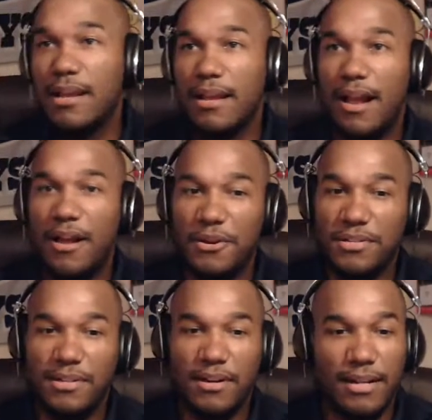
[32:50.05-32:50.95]
Conor
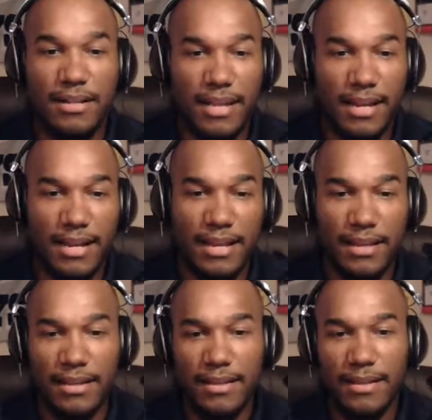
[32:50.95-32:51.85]
started
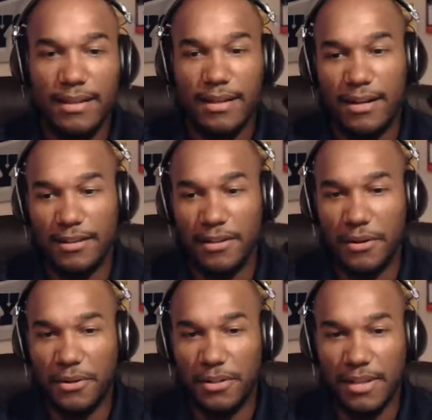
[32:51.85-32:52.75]
getting a
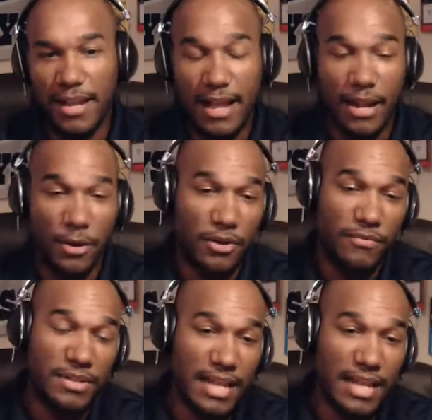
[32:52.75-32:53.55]
little, like, I don't know if he's